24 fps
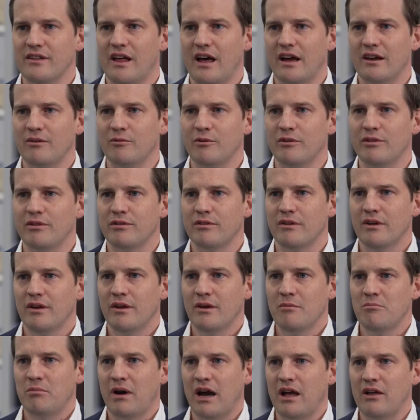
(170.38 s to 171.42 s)
line with
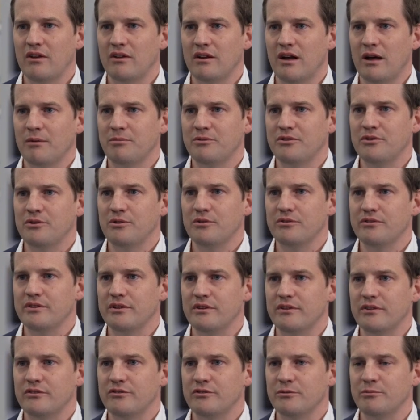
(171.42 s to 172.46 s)
pilot ops used
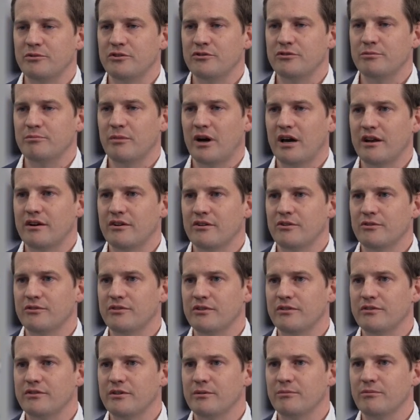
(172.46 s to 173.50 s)
in distribution monitor
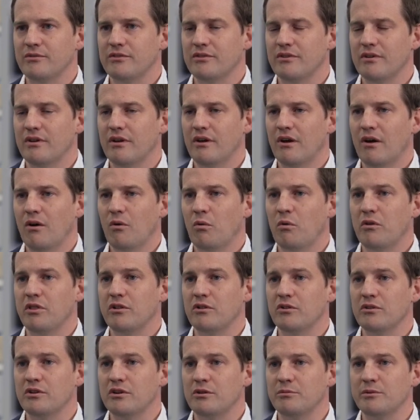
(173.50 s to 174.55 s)
systems, with
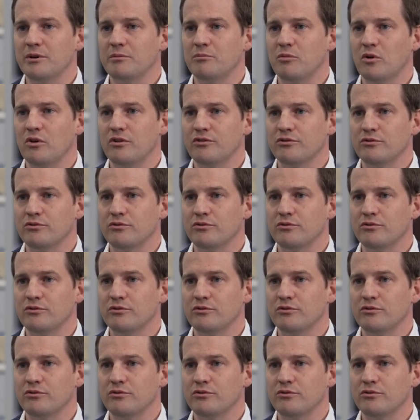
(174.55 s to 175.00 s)
a little bit more